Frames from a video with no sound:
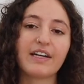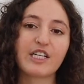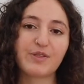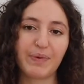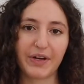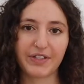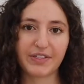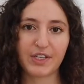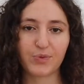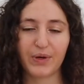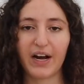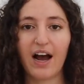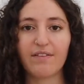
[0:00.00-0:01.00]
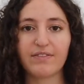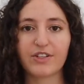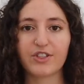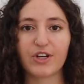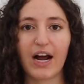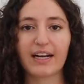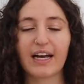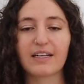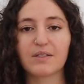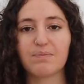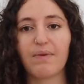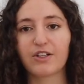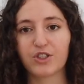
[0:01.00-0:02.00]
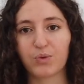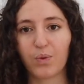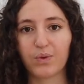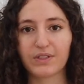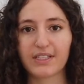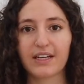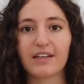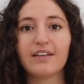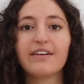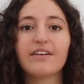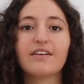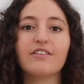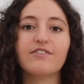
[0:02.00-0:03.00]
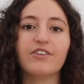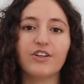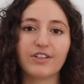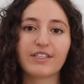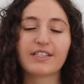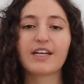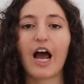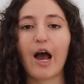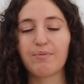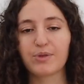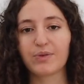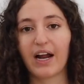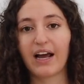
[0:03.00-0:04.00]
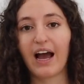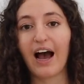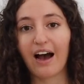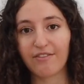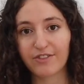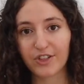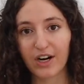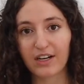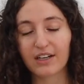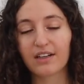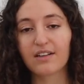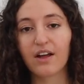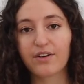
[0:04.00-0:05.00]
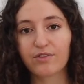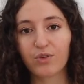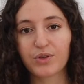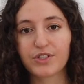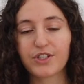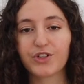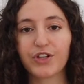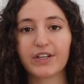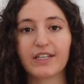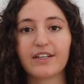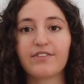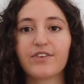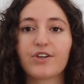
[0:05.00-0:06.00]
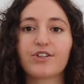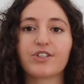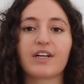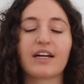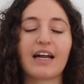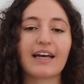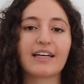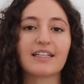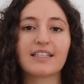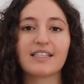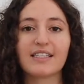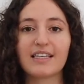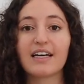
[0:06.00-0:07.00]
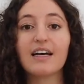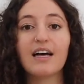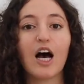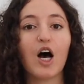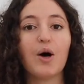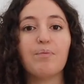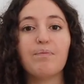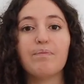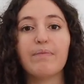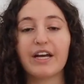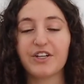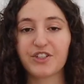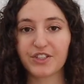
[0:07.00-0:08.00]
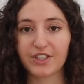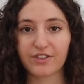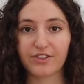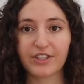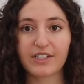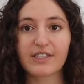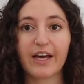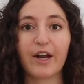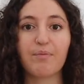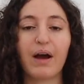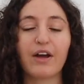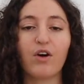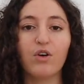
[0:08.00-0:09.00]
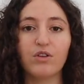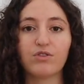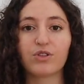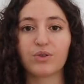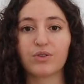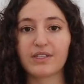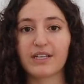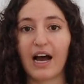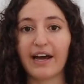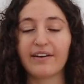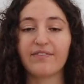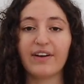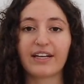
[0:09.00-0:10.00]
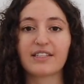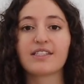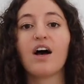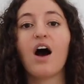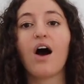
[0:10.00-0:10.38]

experiences where I haven't drank as much water versus times when I have drunk a lot of water during the infusion, and I can see a major difference in my overall side effects